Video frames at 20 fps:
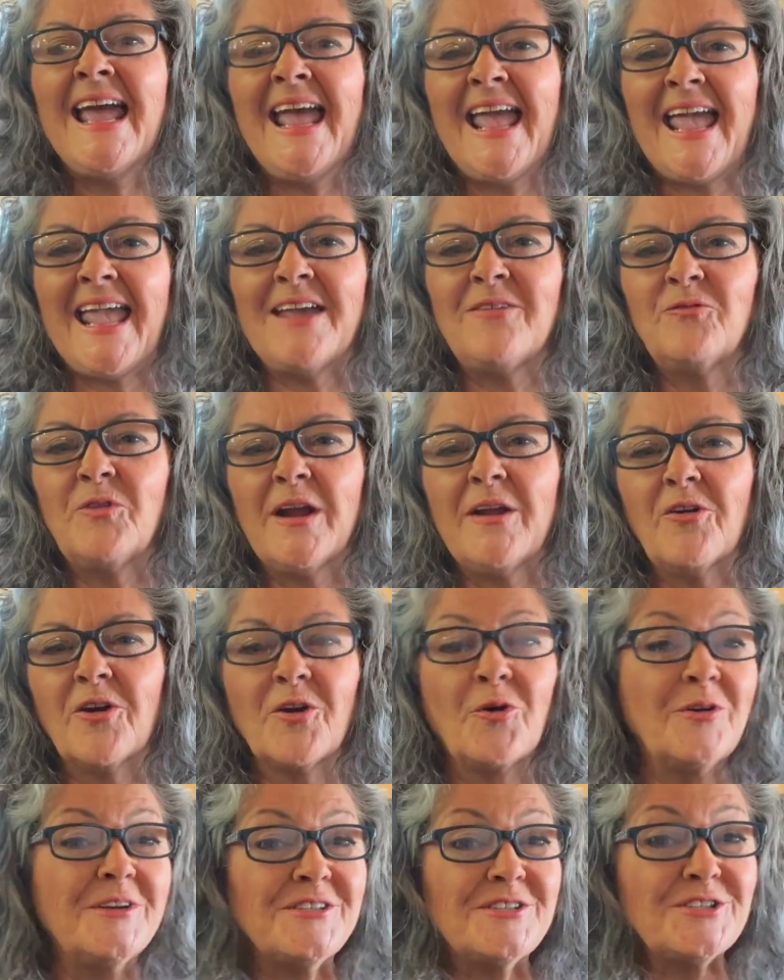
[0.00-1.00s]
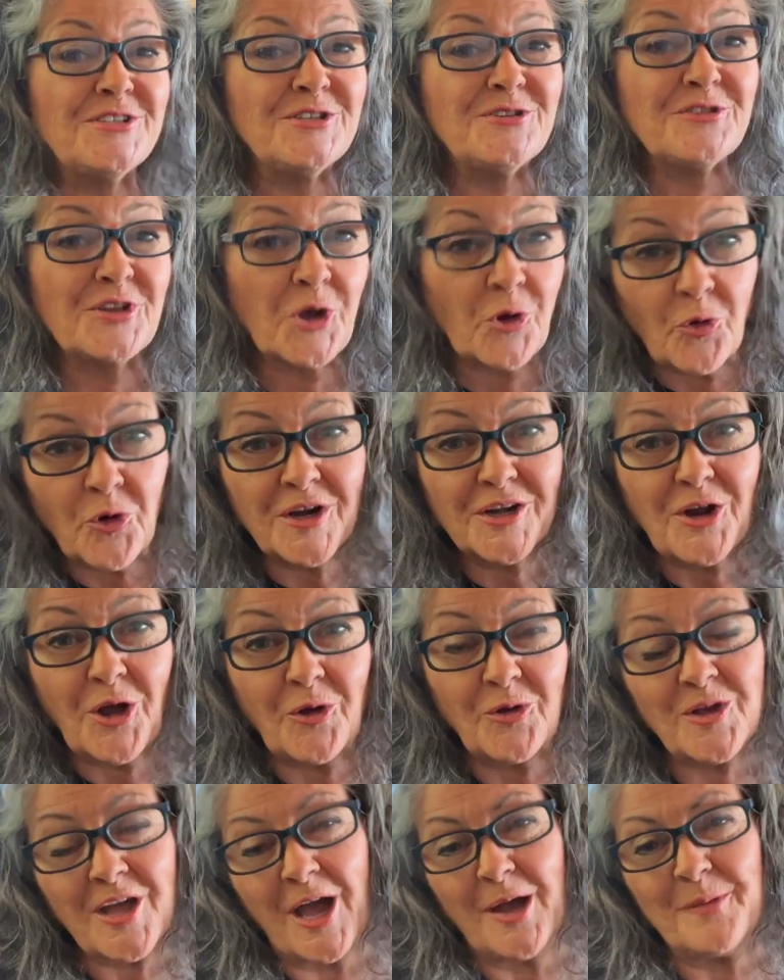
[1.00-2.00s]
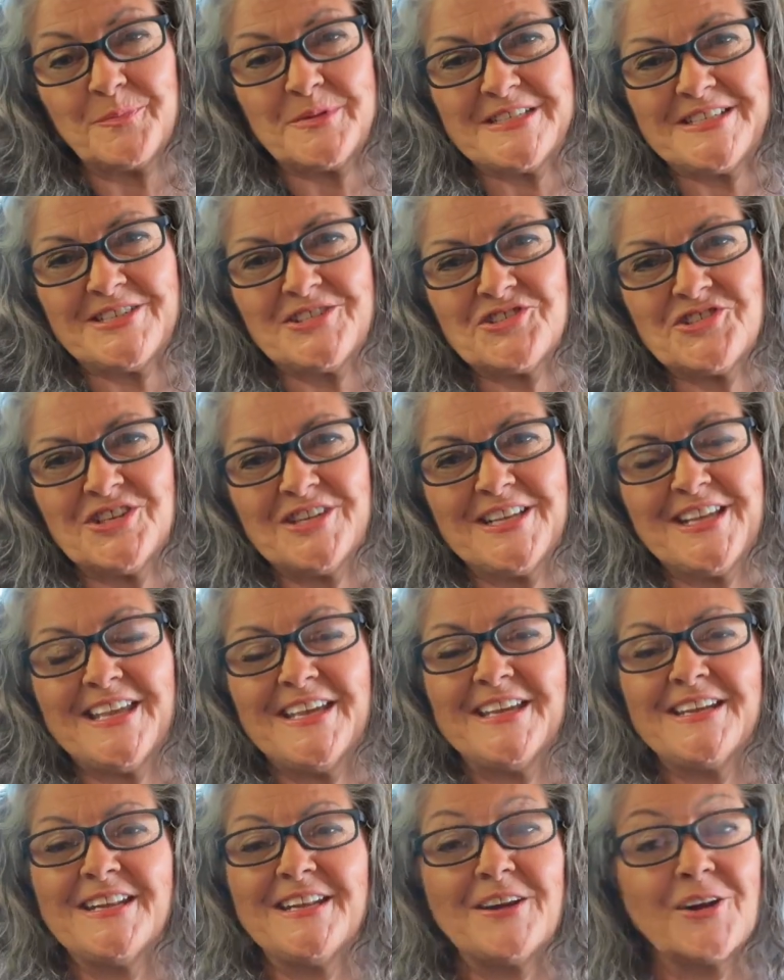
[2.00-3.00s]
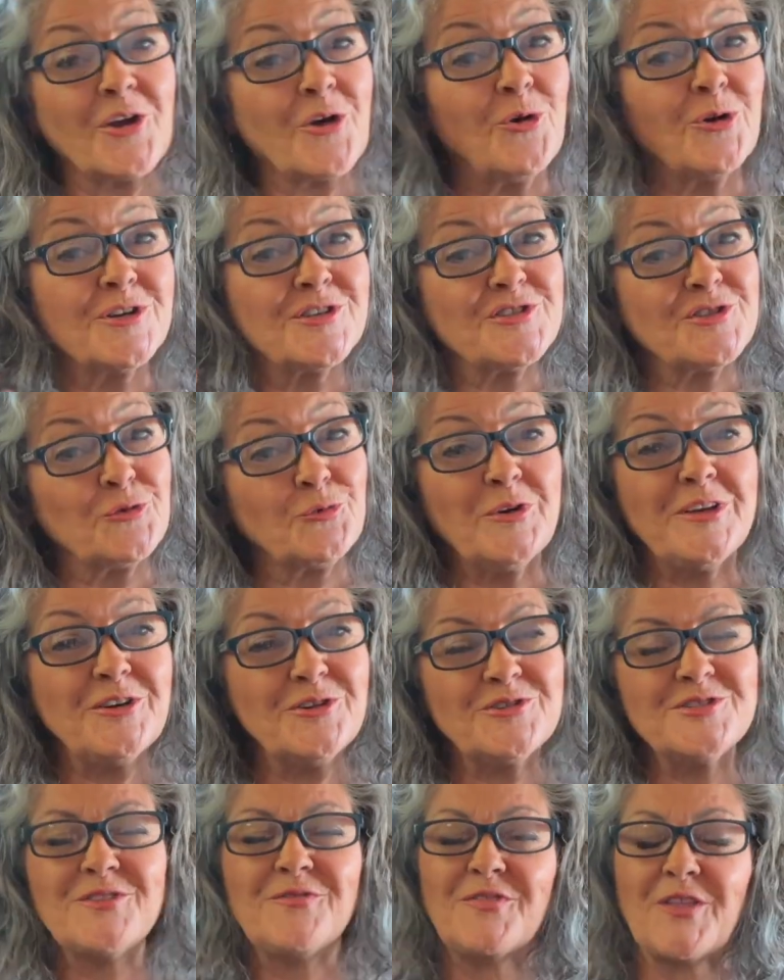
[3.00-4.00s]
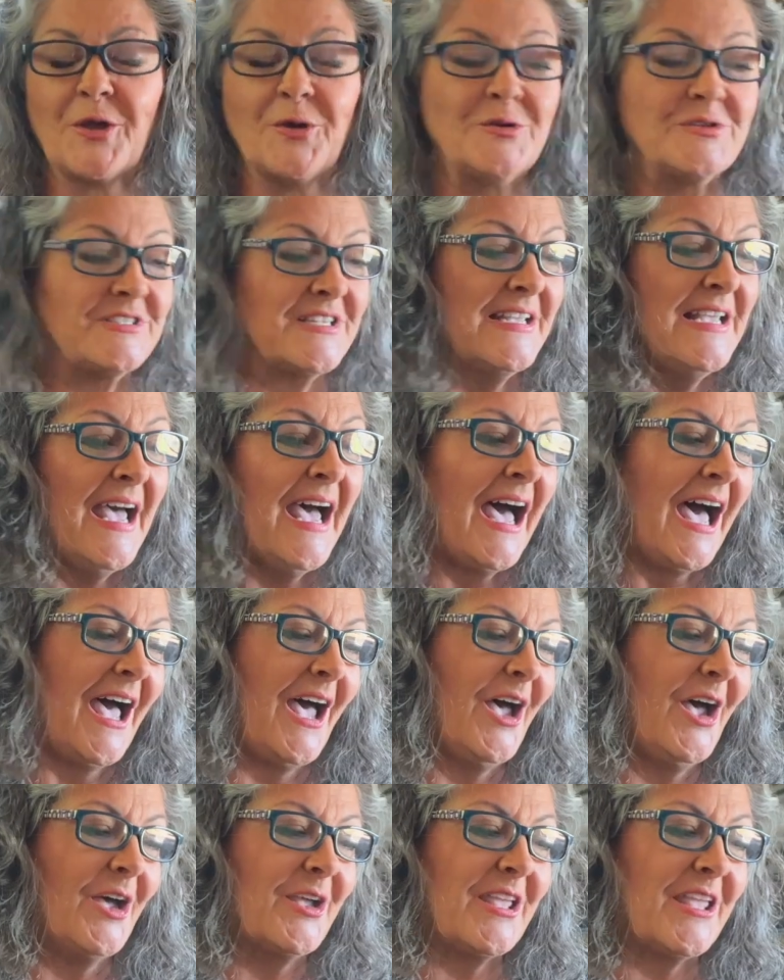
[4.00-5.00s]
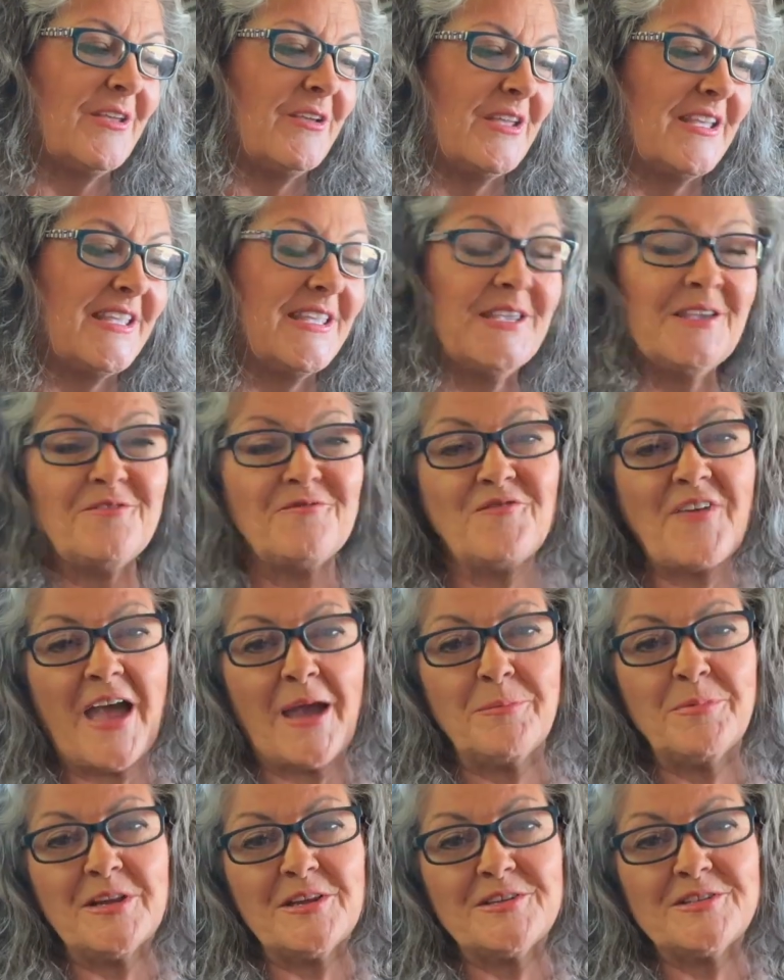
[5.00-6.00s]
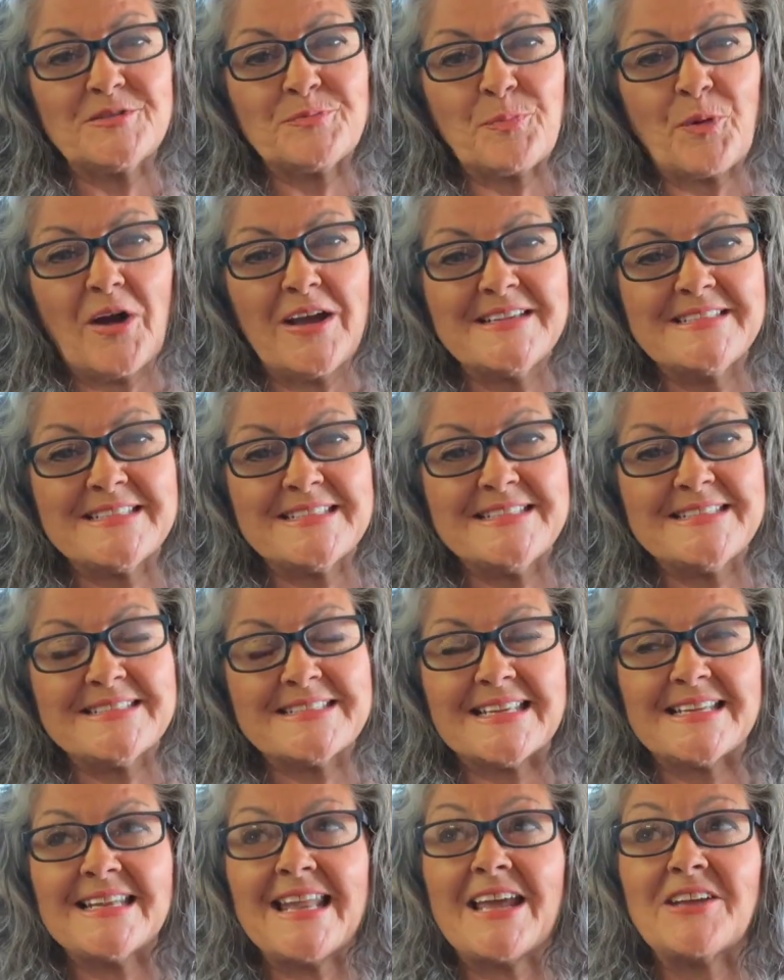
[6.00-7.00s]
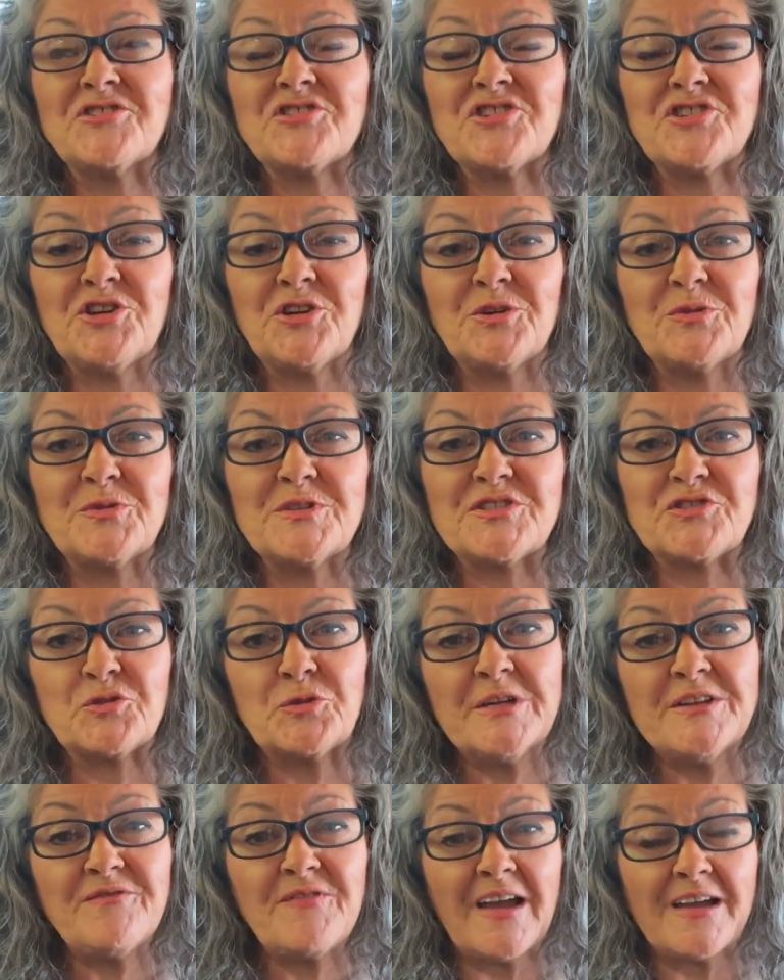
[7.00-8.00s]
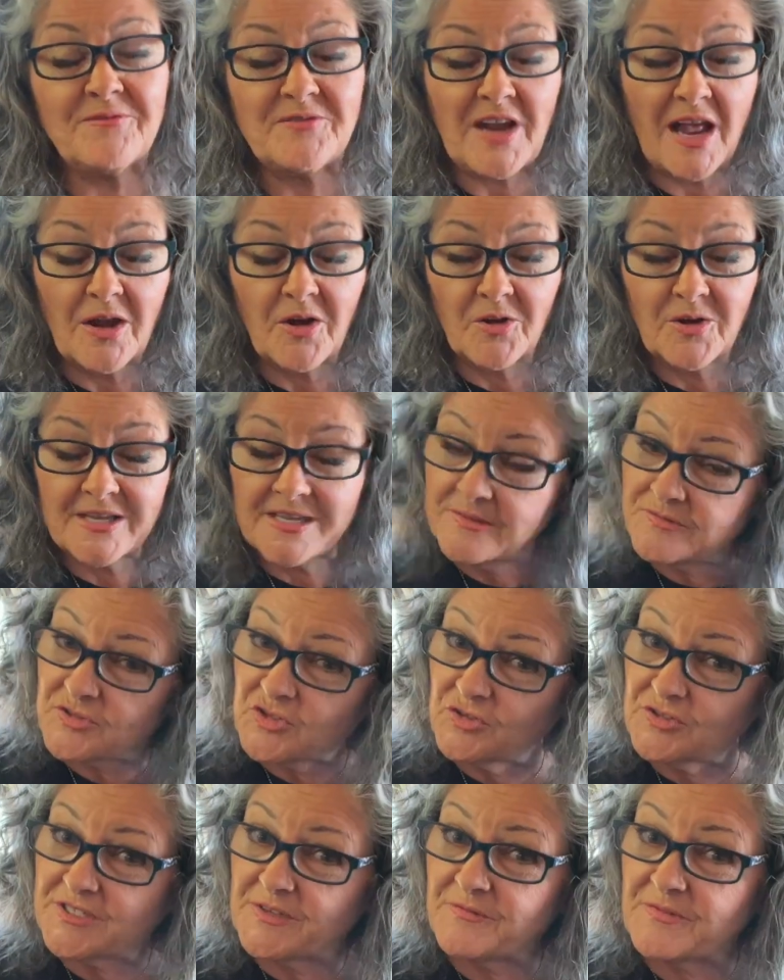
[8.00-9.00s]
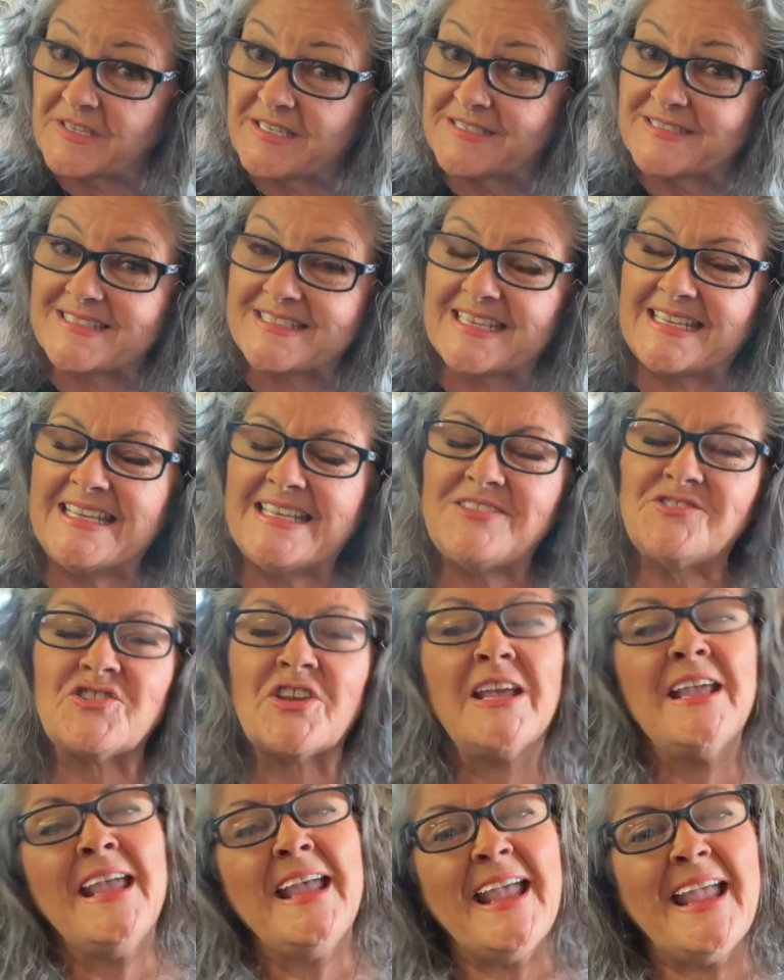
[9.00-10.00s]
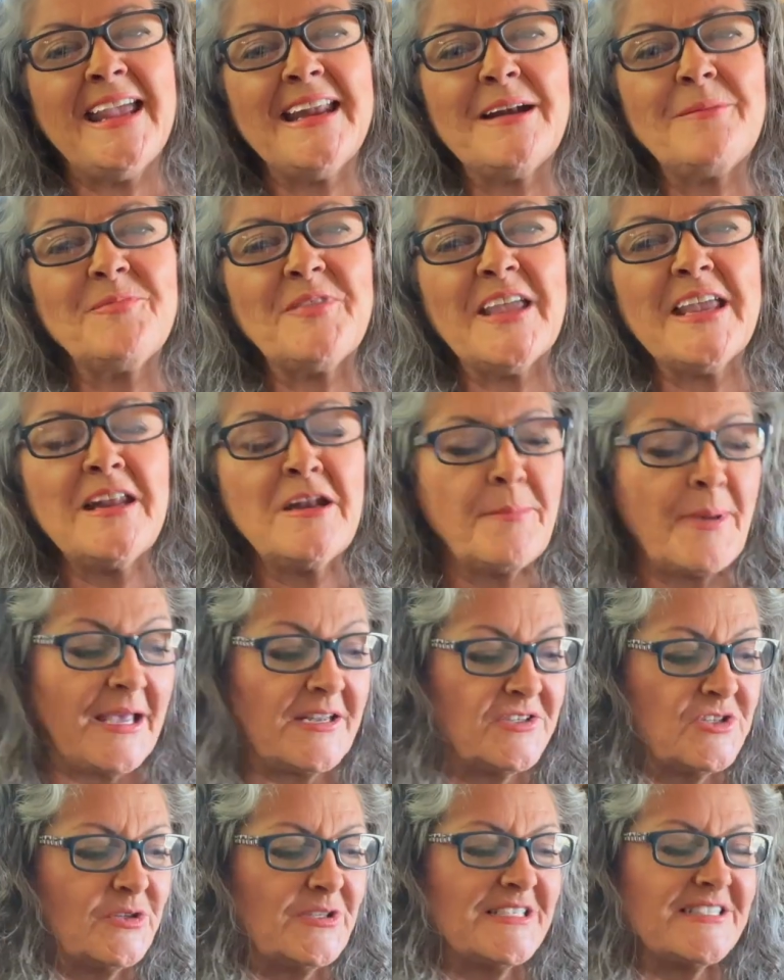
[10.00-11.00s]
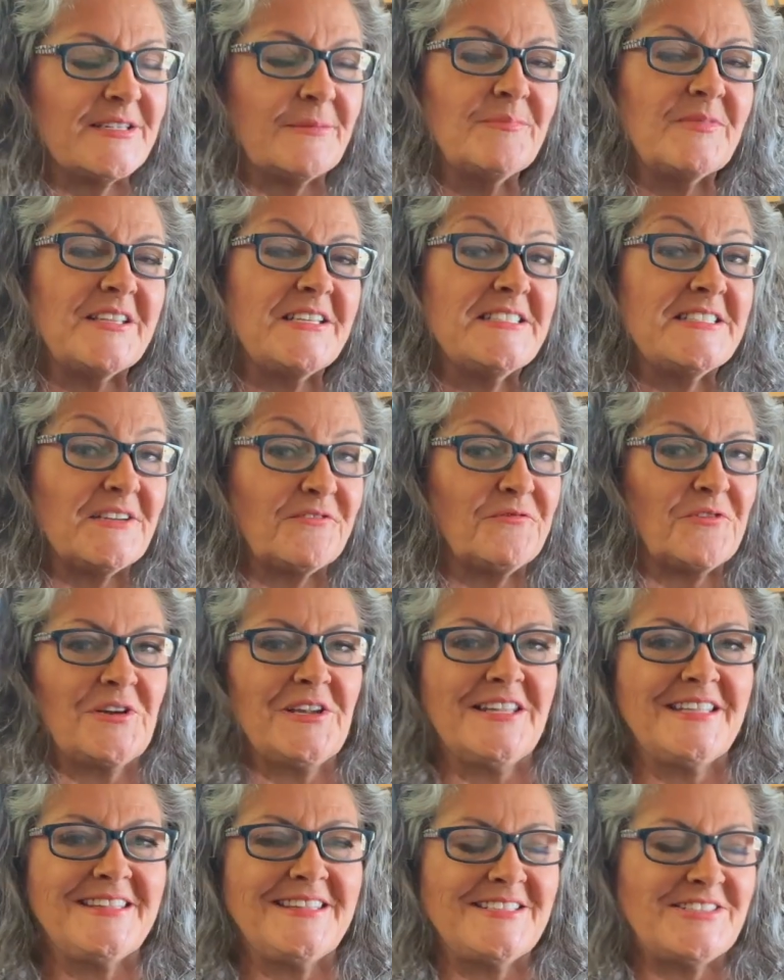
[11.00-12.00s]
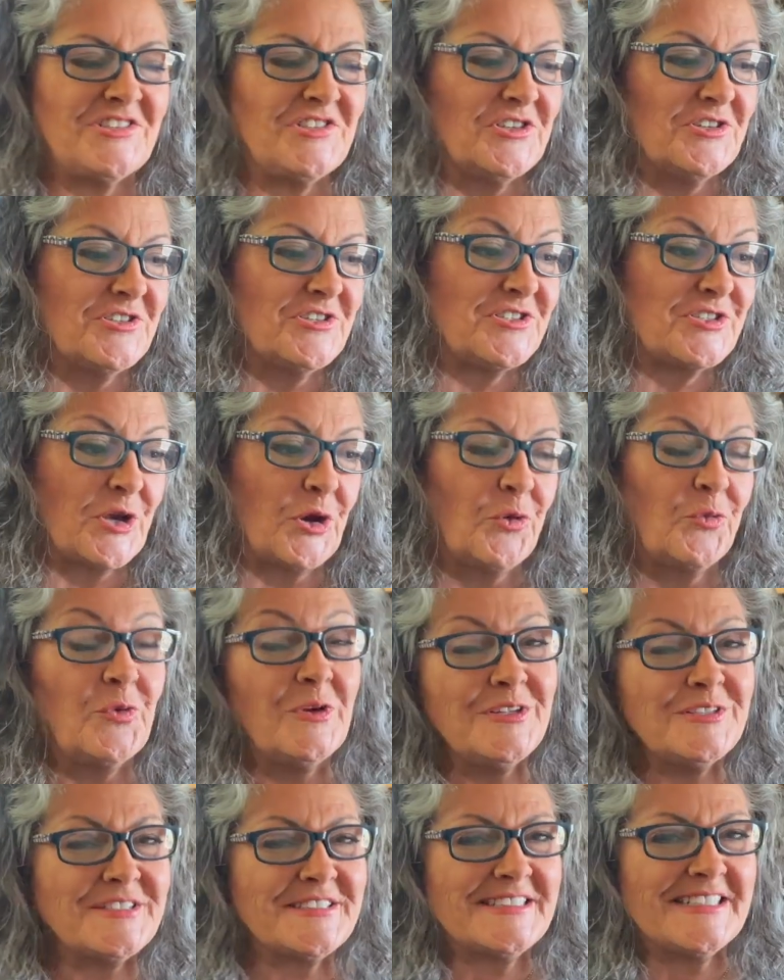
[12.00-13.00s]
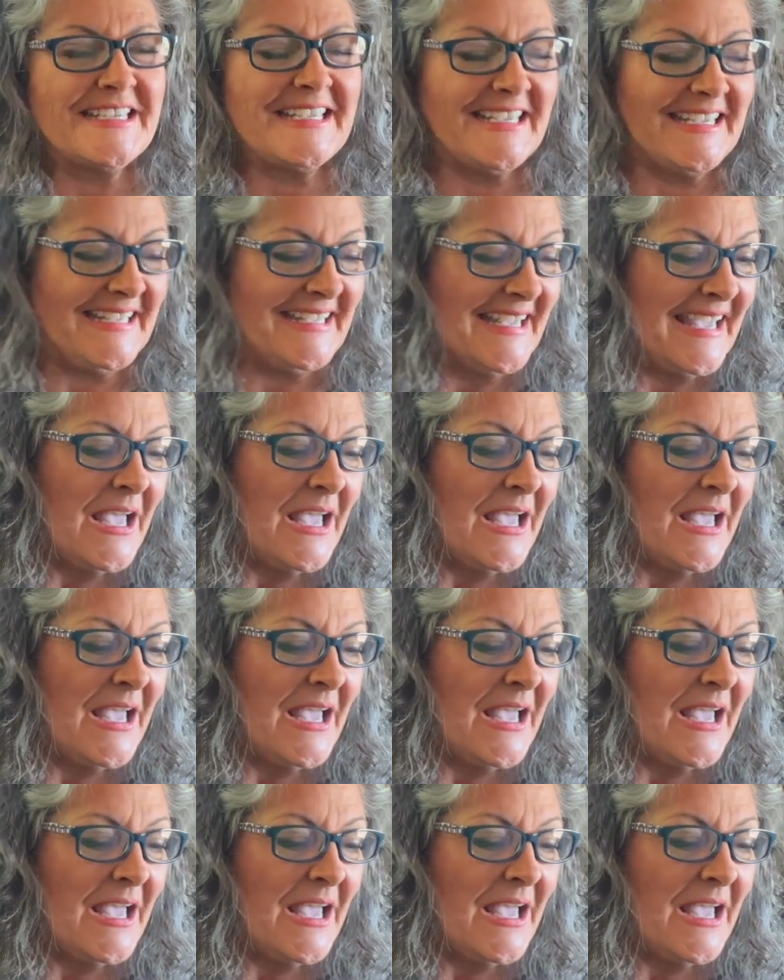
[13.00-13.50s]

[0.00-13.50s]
and we are going to do the cornhole competition again. And of course, the winners of those get fabulous prizes. Last year it was $25 gift certificates each, and I'm thinking about doing something differently this year, so we'll see.